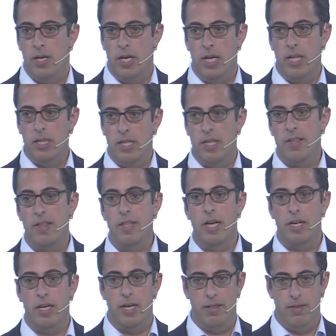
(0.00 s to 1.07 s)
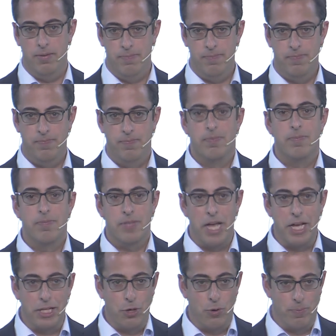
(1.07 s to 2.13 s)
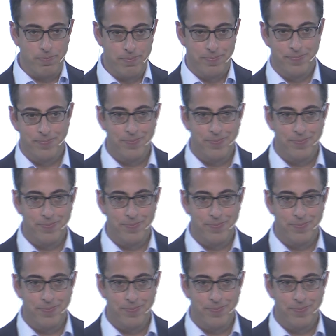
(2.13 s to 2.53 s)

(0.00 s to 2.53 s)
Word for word: in this decade. Thank you.